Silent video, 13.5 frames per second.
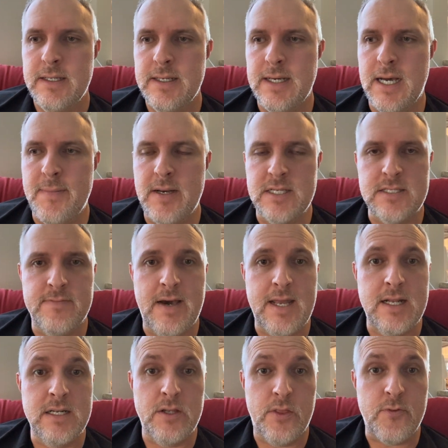And it's
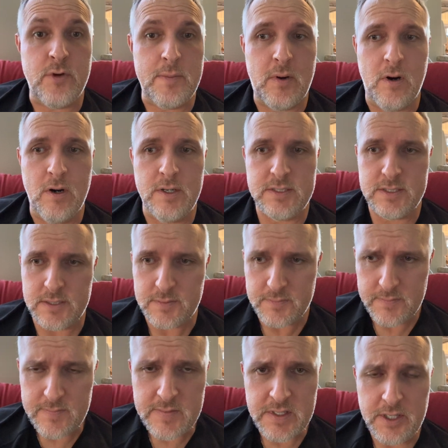divided into 3 parts:
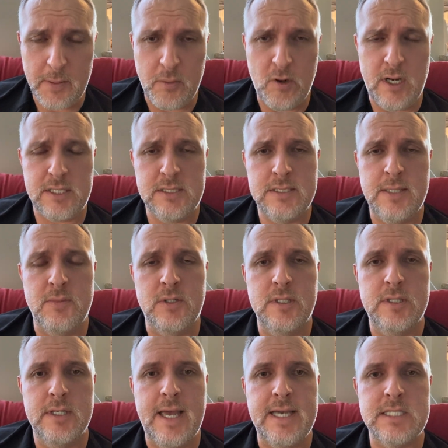the
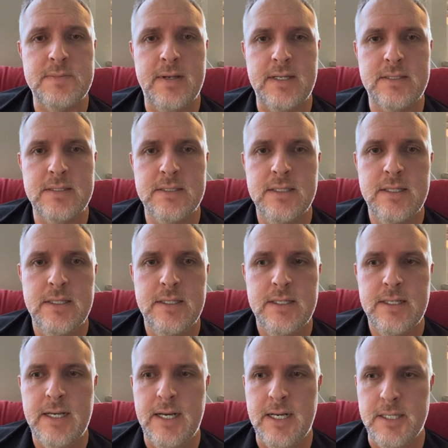proximal aspect,
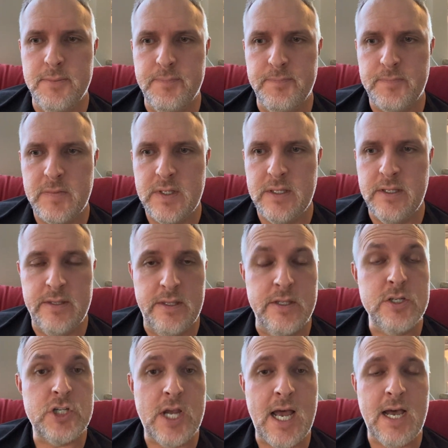and then the
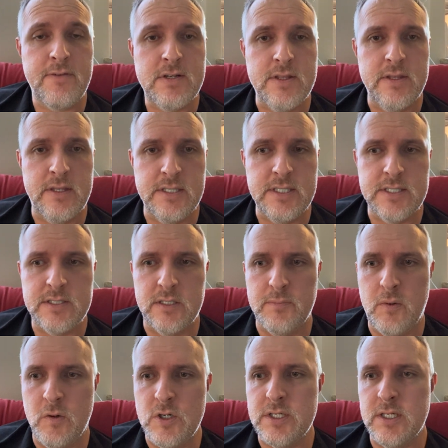shaft, and then the distal
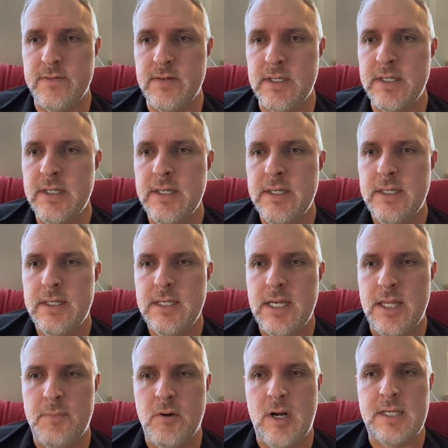portion of it. And
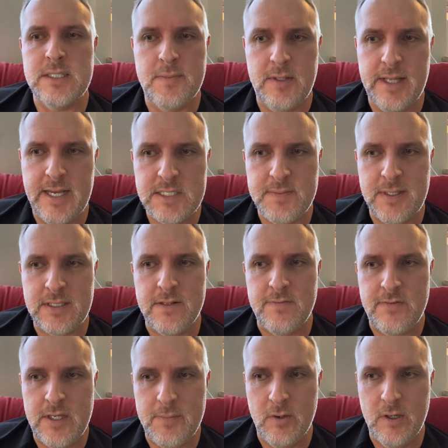the proximal aspect of the
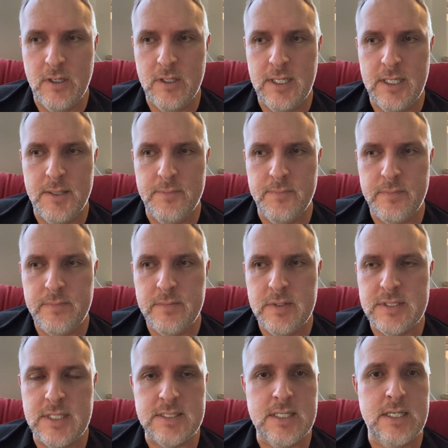femur
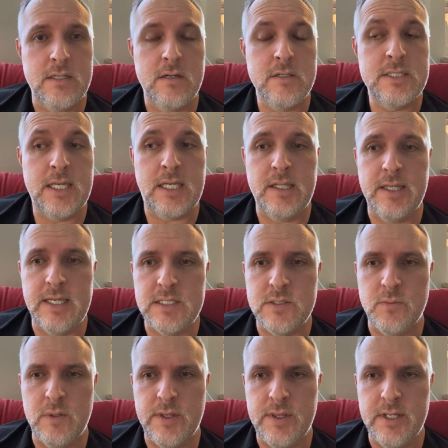says that it articulates
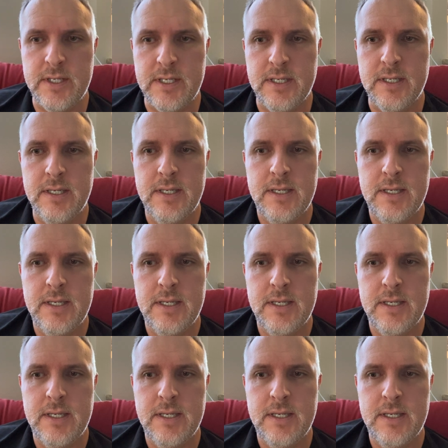with, I'm